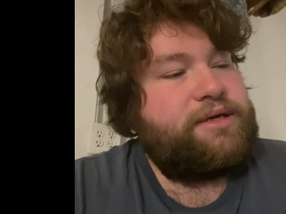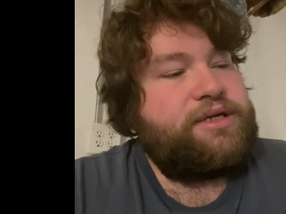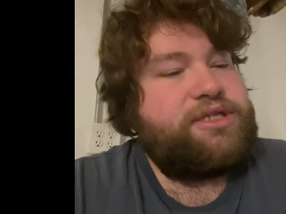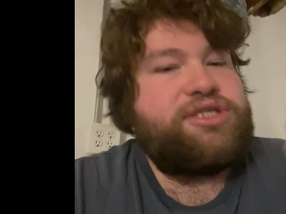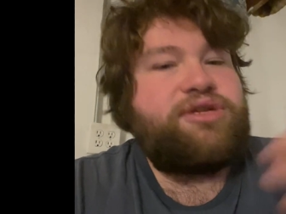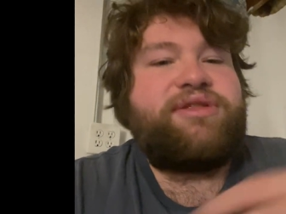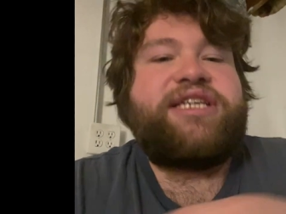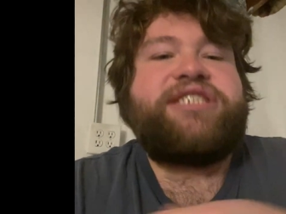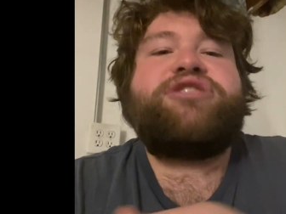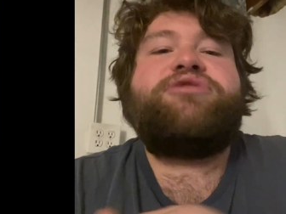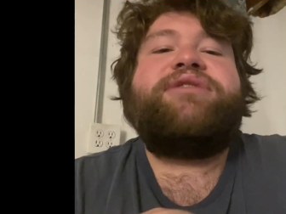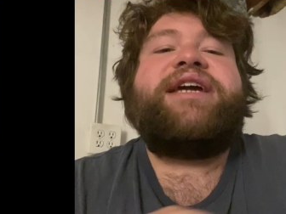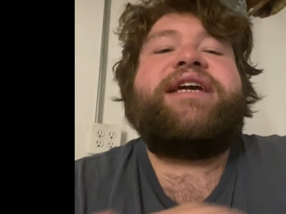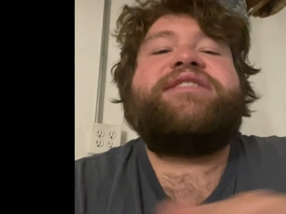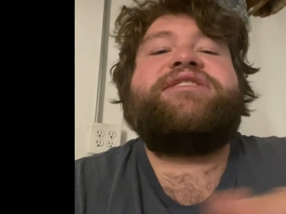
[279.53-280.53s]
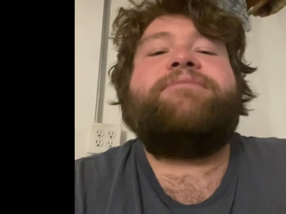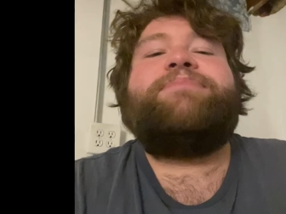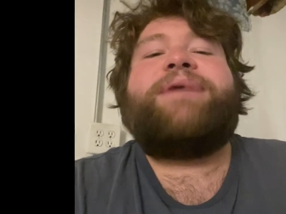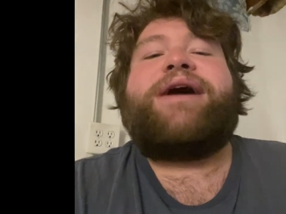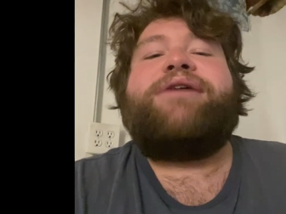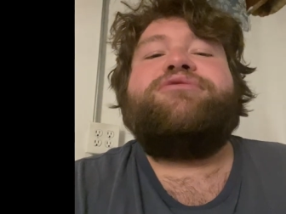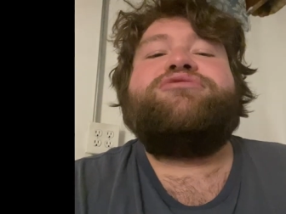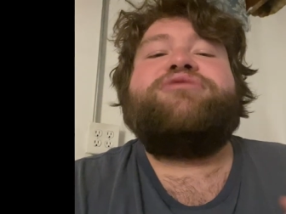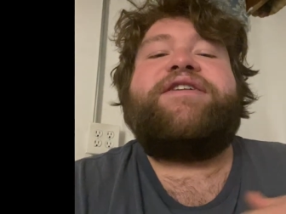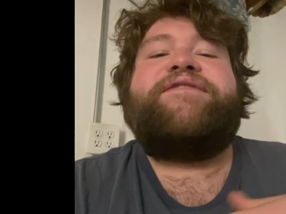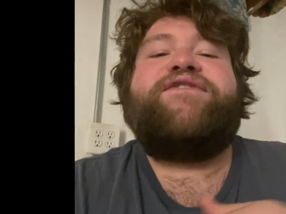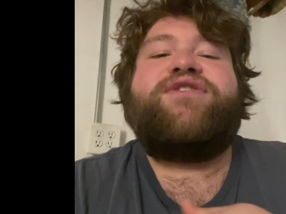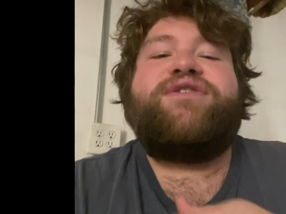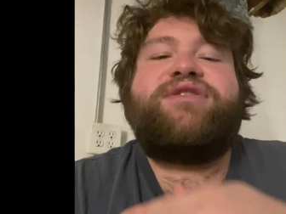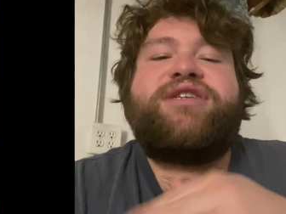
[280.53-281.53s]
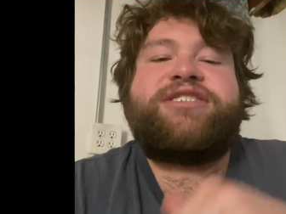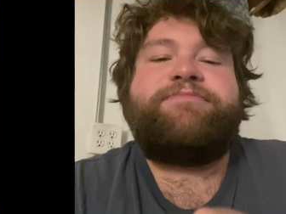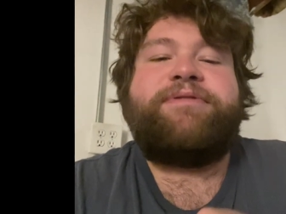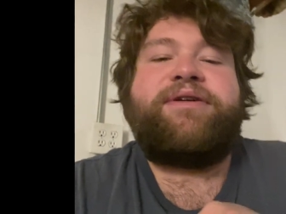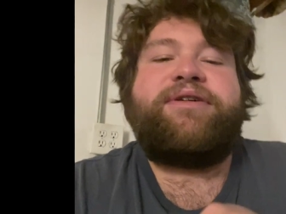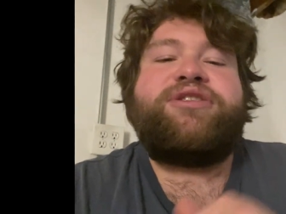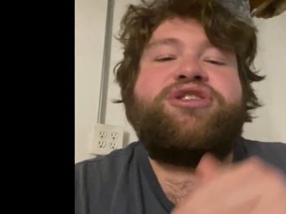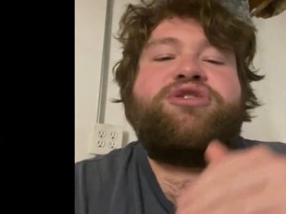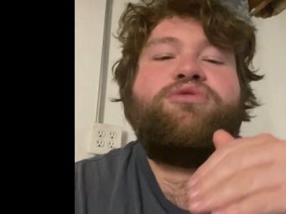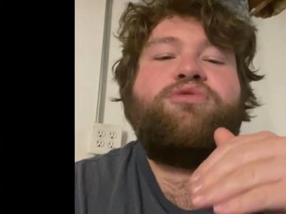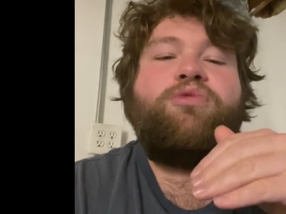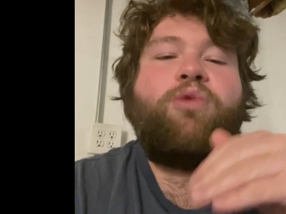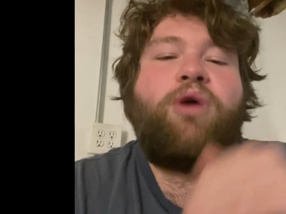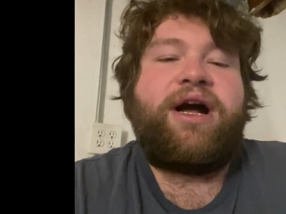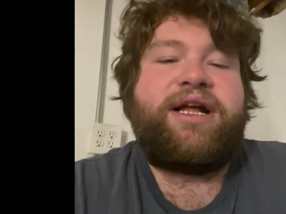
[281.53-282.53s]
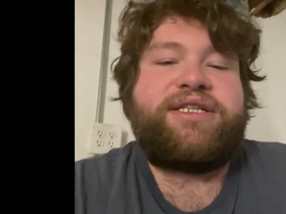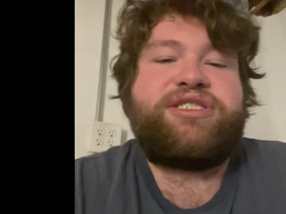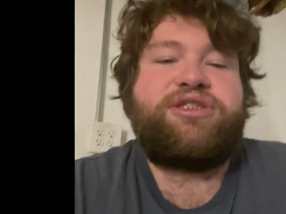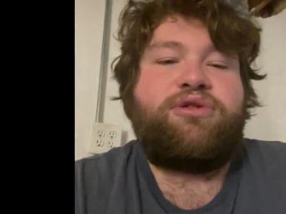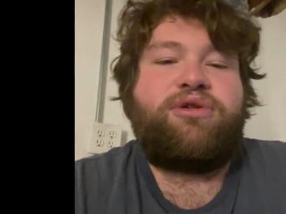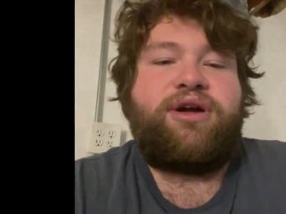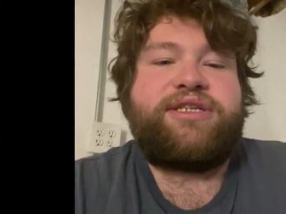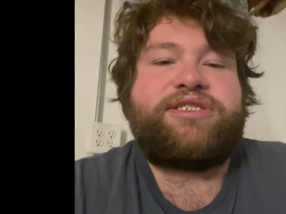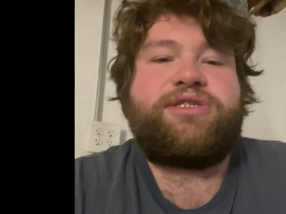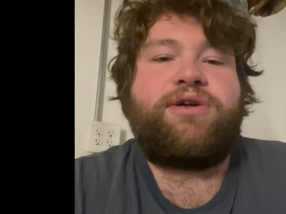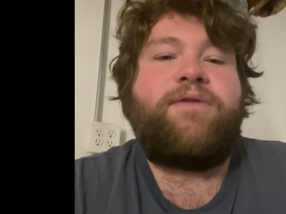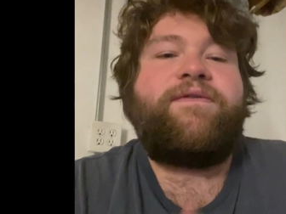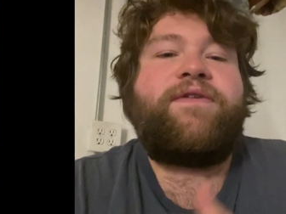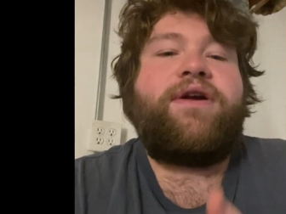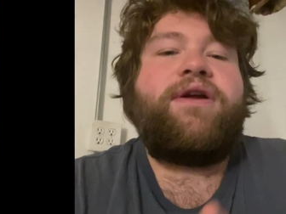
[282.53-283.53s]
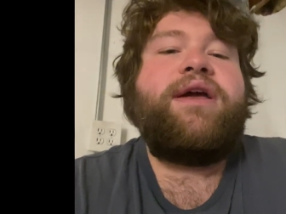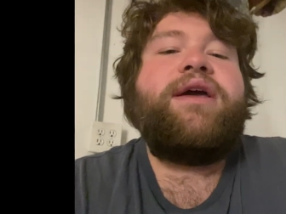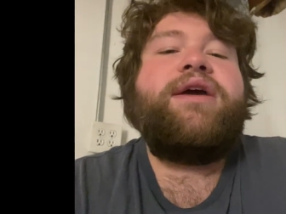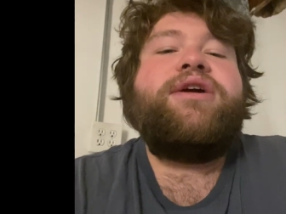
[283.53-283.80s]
So, this creates a boundary for the spirits who want to cross over